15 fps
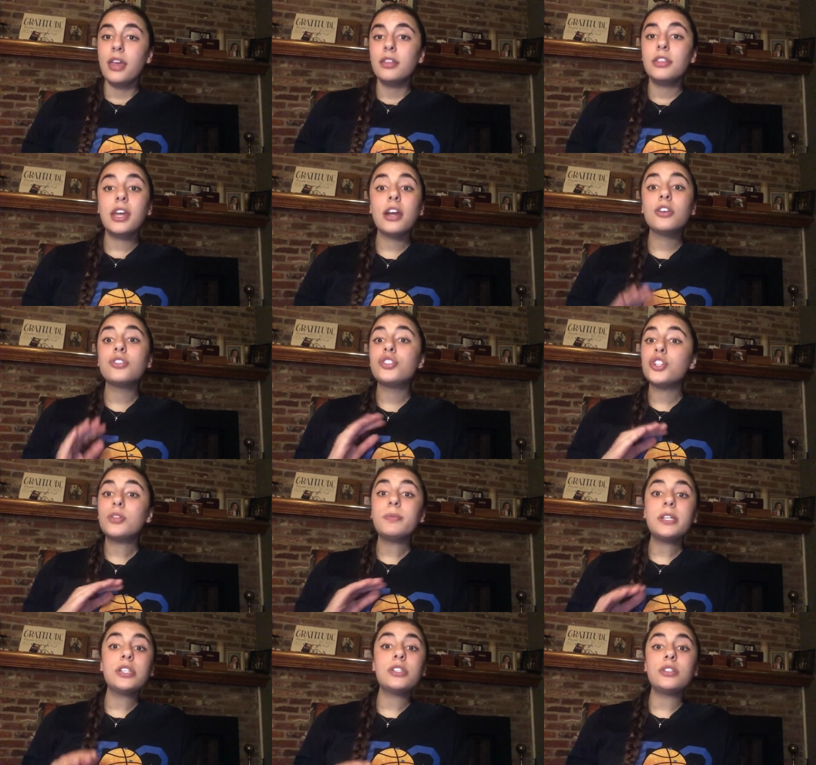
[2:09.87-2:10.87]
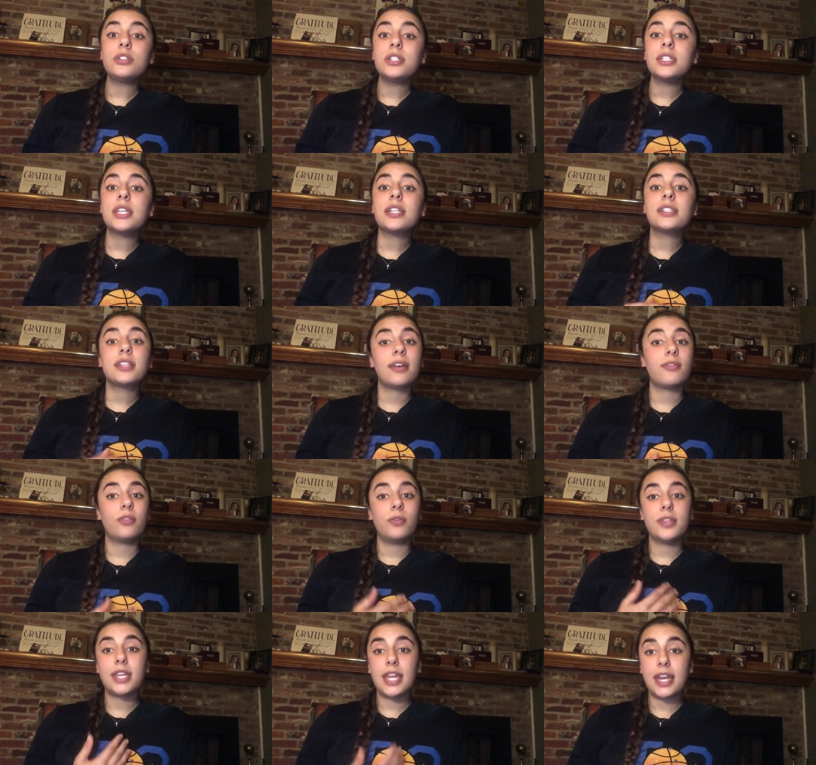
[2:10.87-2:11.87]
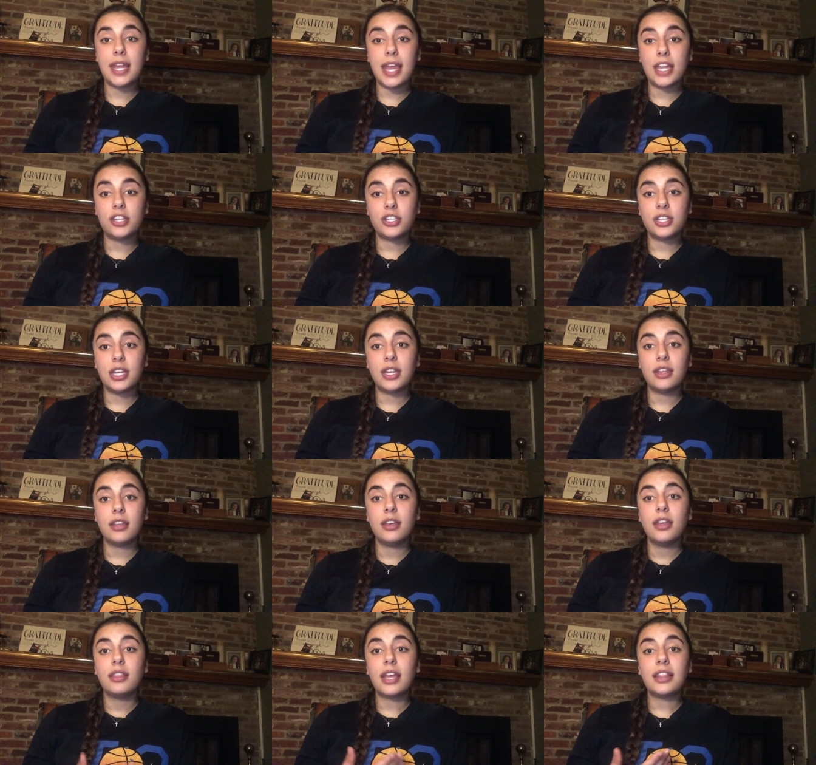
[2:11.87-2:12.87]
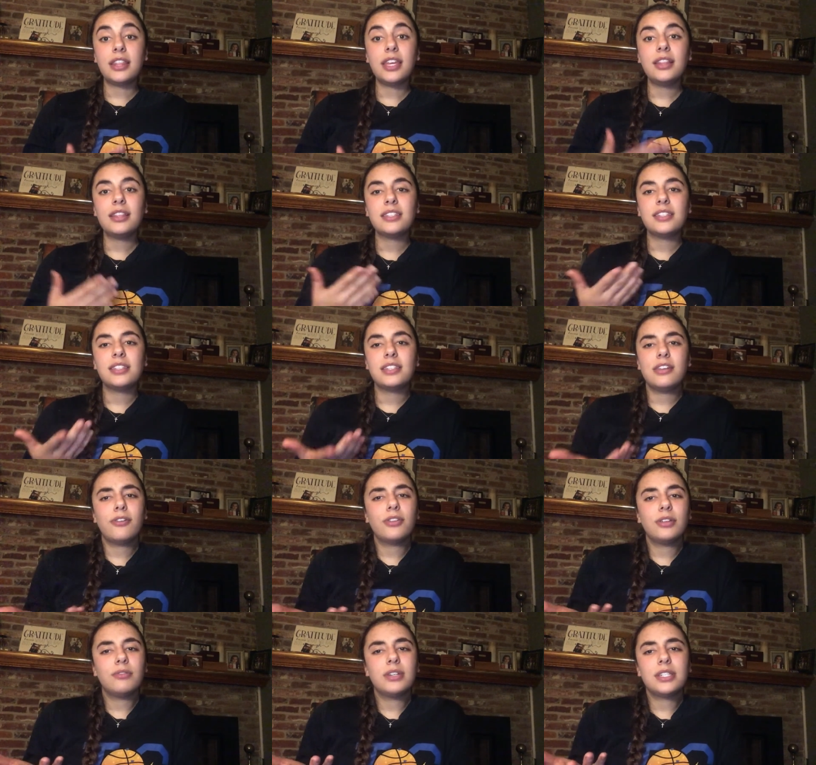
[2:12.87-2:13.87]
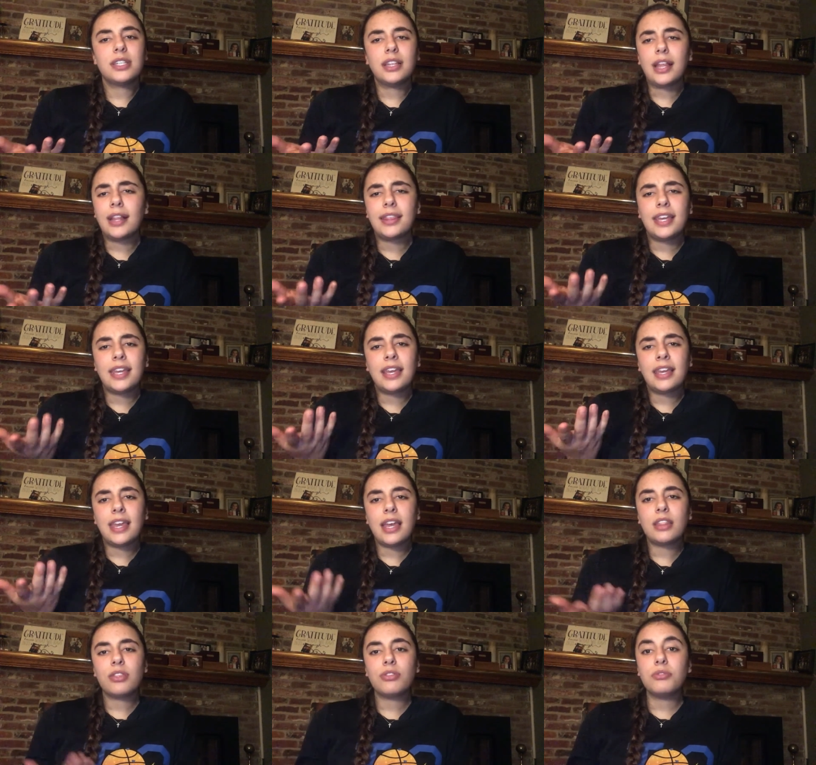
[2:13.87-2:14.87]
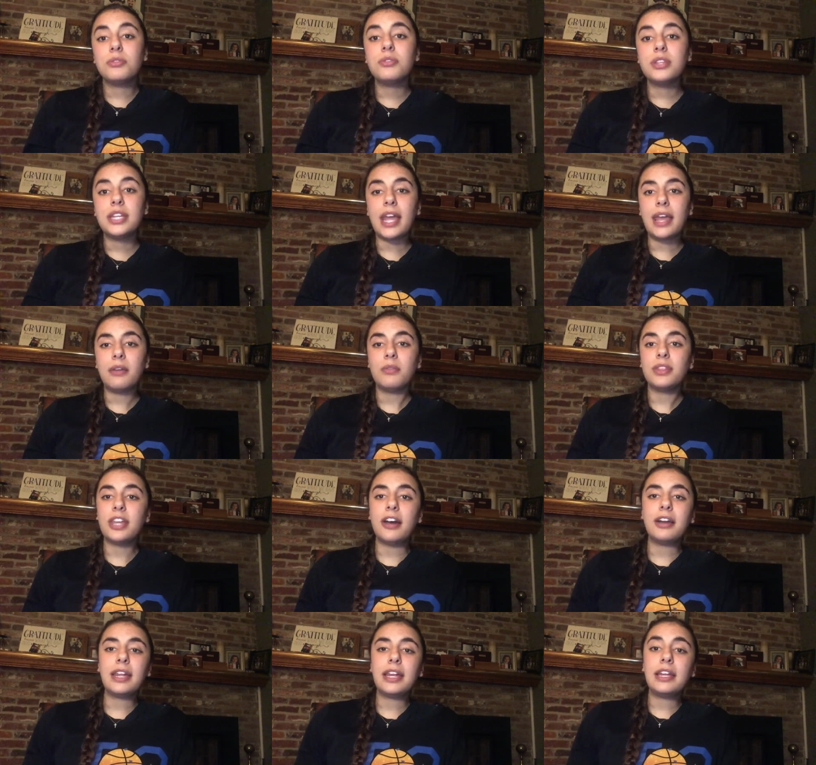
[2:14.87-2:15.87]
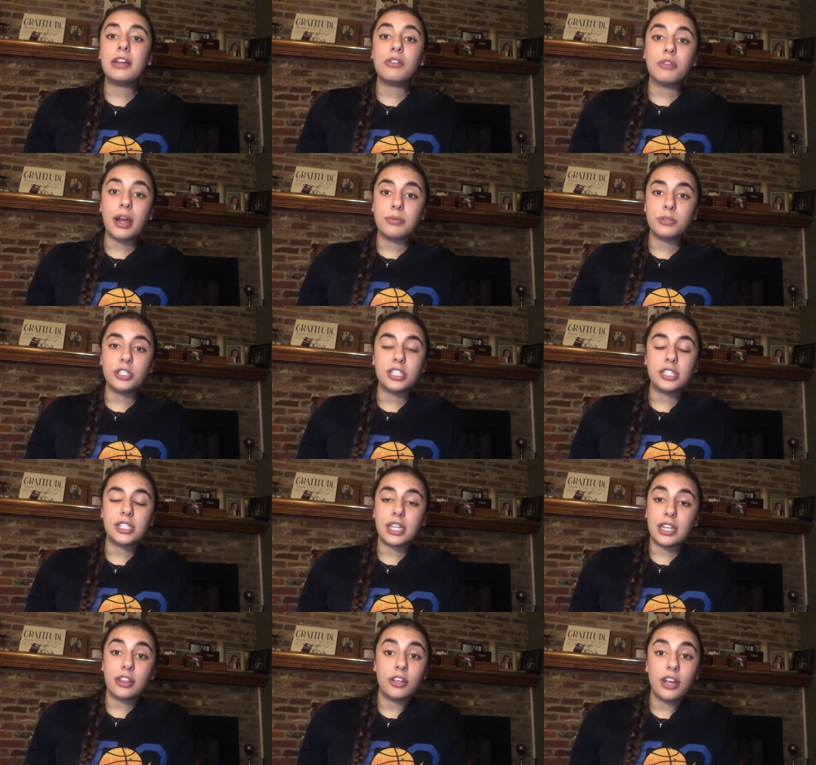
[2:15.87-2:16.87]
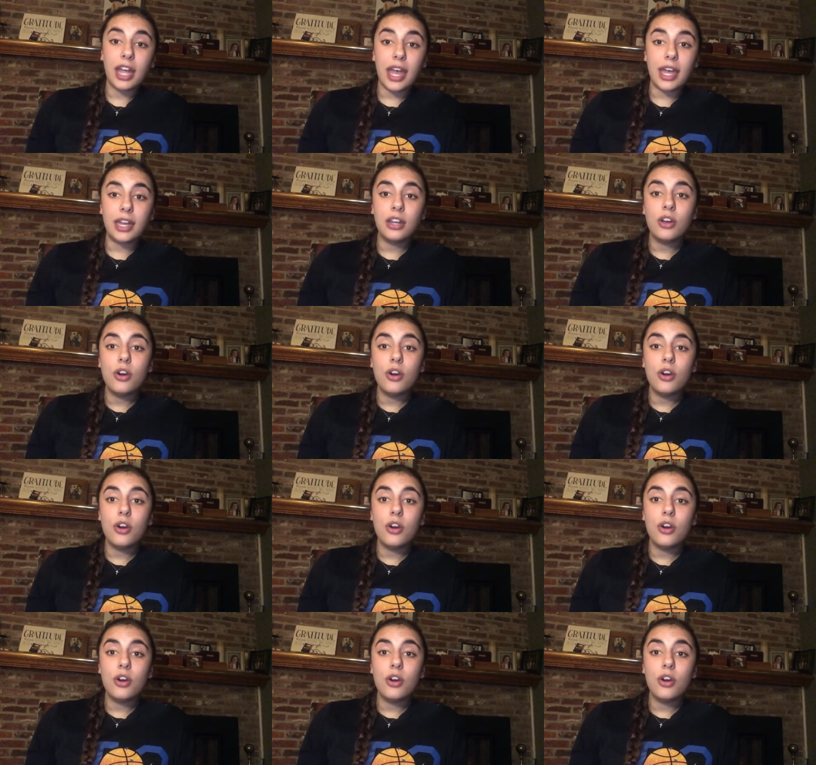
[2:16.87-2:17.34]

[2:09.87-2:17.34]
There are so many students that suffer with ADHD that think this is the only reason that they can get through the day without any eruptions in their head